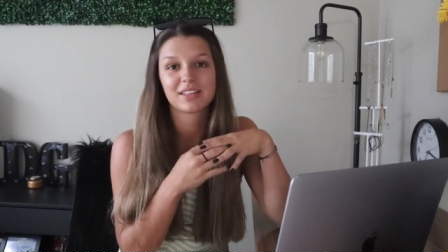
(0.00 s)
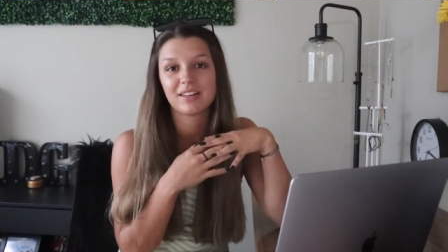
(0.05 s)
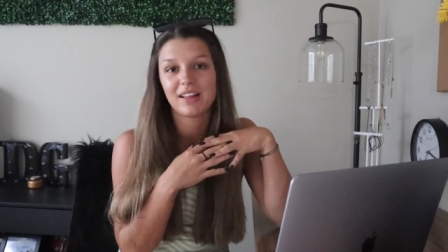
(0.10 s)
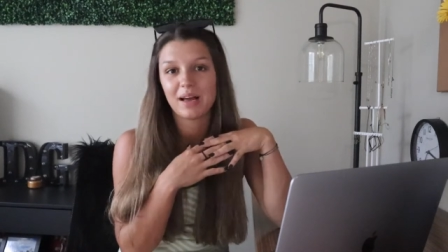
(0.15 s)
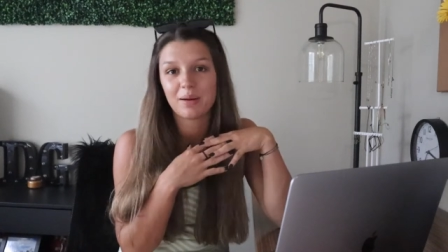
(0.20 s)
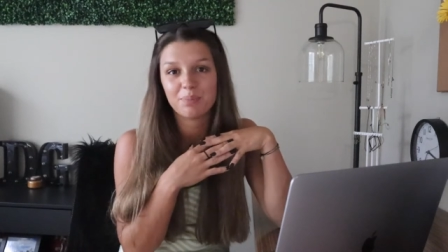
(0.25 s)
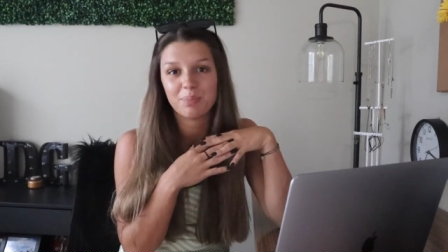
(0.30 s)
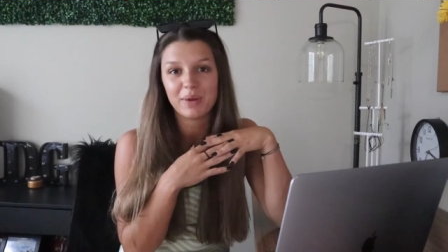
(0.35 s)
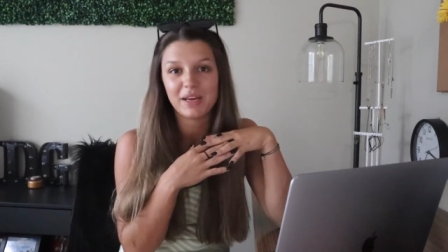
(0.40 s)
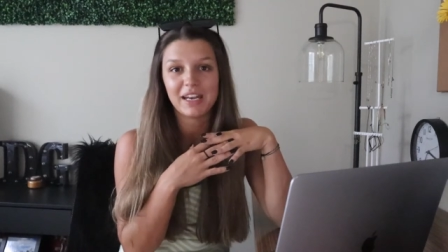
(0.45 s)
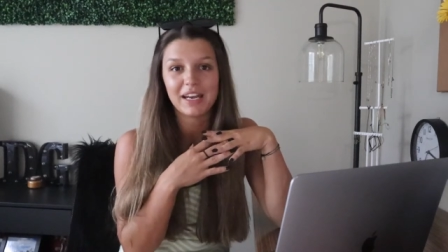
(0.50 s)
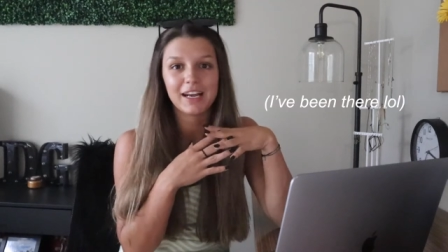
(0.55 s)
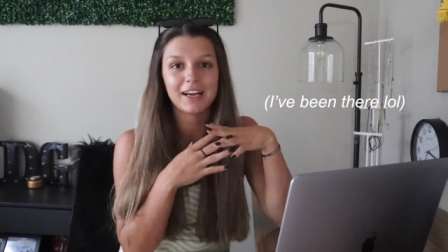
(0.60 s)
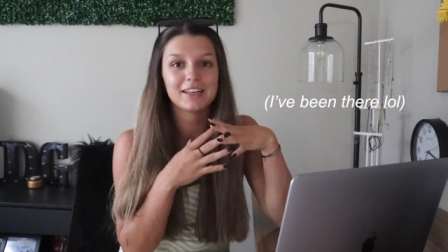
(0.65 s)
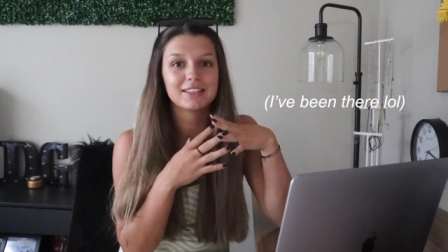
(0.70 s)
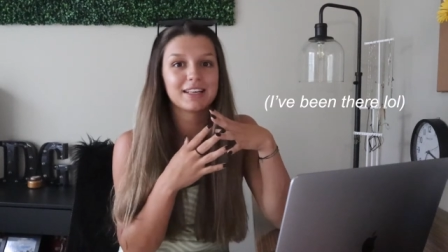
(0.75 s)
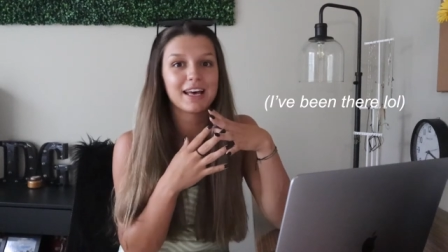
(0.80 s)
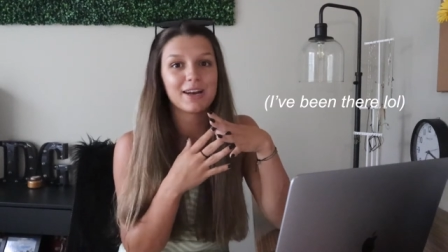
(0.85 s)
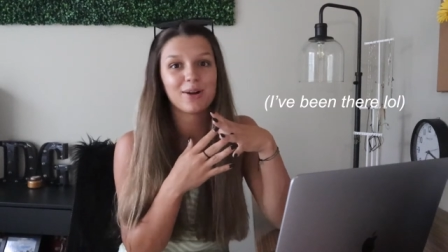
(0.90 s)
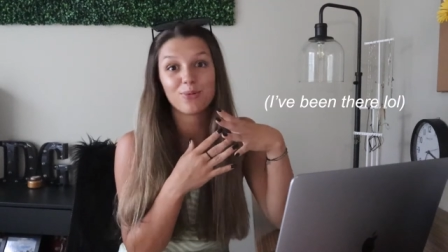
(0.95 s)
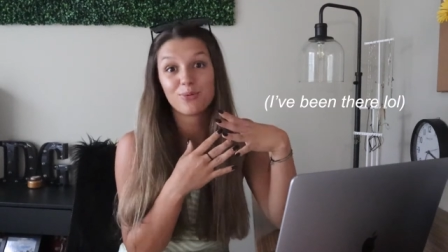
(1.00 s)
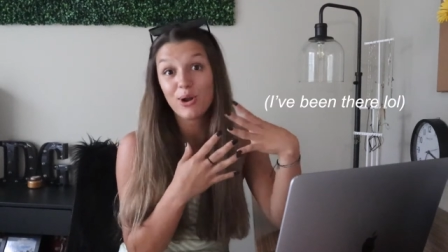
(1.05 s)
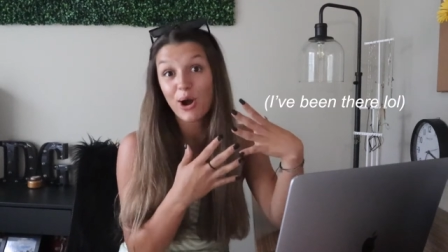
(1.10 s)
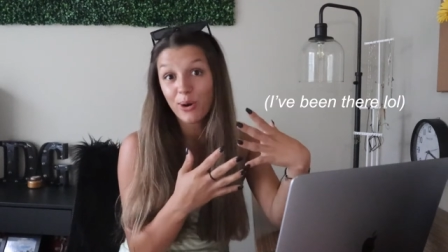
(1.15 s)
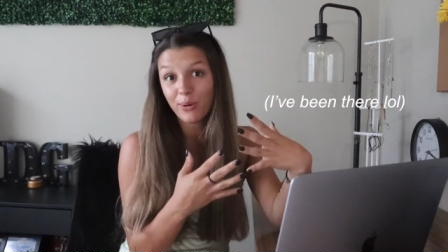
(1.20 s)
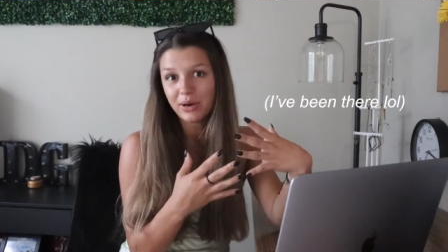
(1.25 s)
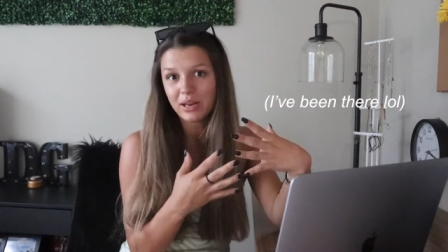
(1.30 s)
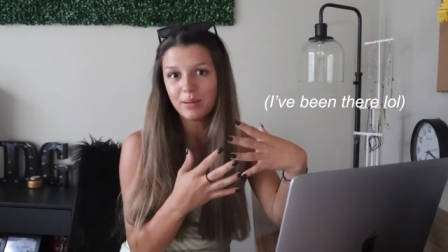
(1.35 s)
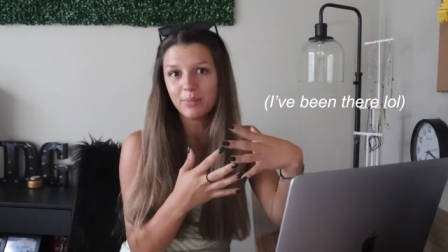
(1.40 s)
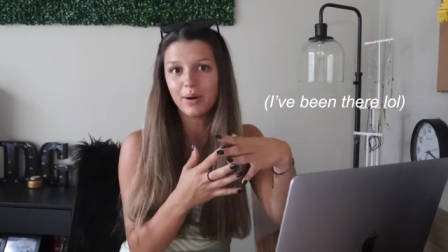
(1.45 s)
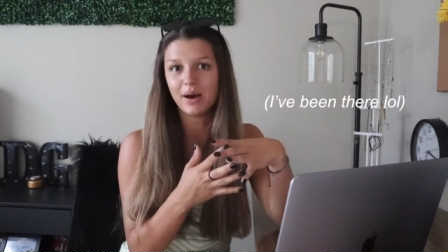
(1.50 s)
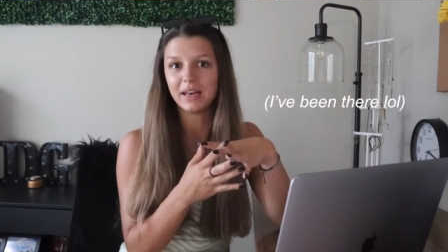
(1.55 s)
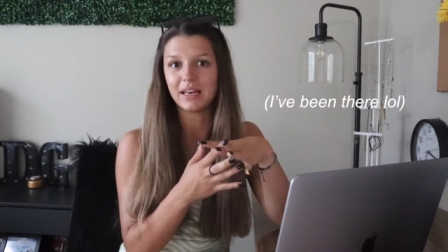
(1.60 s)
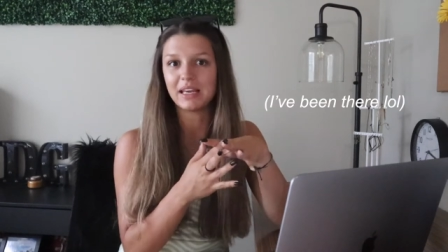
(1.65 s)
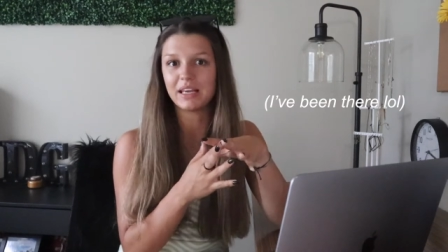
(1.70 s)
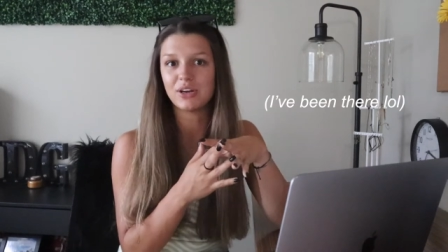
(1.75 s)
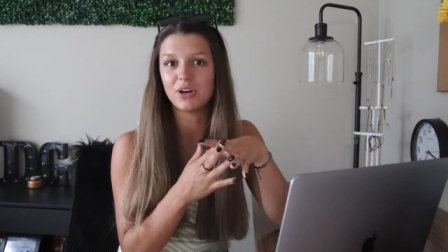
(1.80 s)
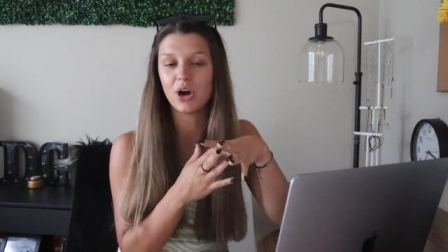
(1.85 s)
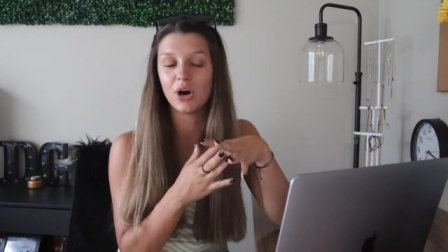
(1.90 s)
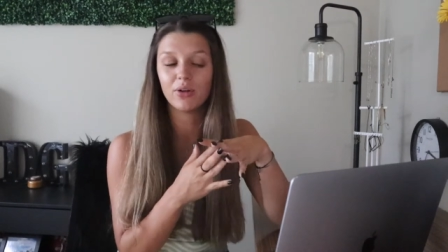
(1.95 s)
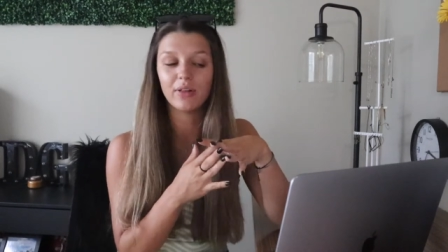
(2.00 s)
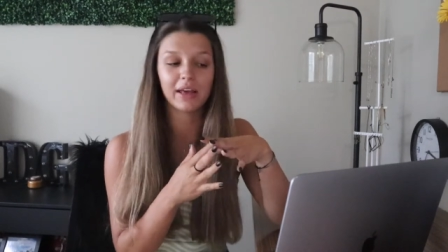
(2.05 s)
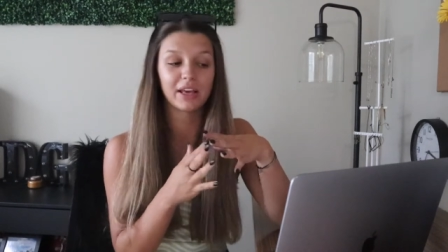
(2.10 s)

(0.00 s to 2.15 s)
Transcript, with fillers: club meeting because I don't know anybody, you know?